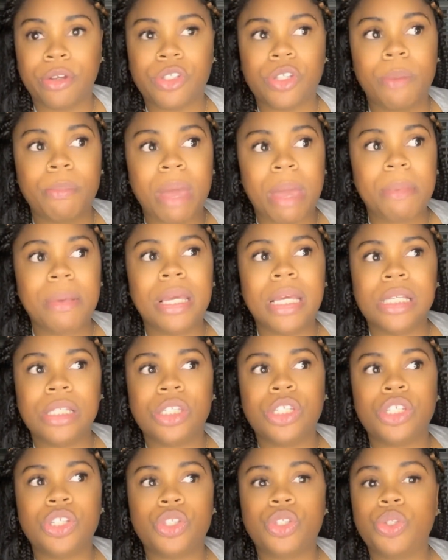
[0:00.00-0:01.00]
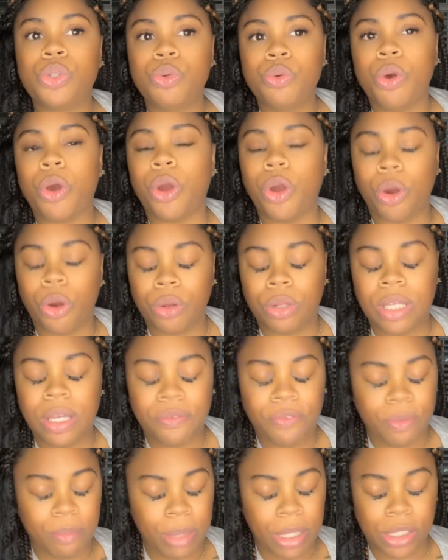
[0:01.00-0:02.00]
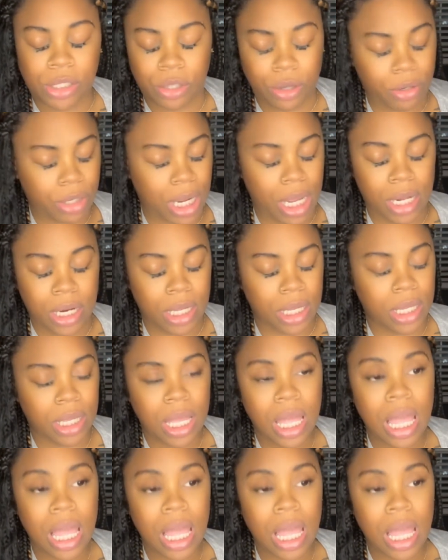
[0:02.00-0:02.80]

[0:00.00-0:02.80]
So maybe it's just too early for me to start dating.